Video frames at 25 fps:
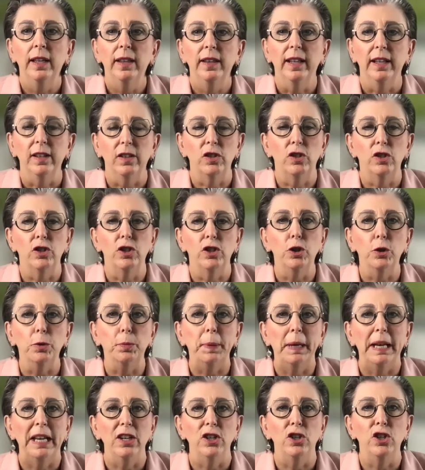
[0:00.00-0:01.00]
It's Jill
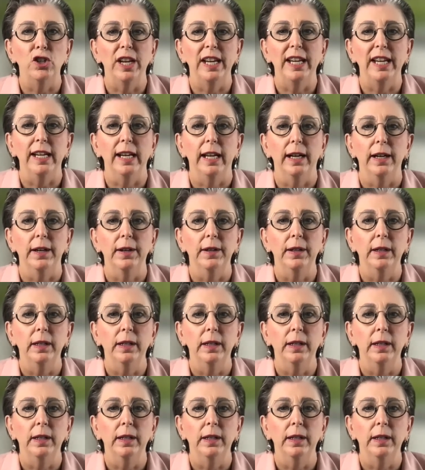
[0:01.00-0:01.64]
Pencina.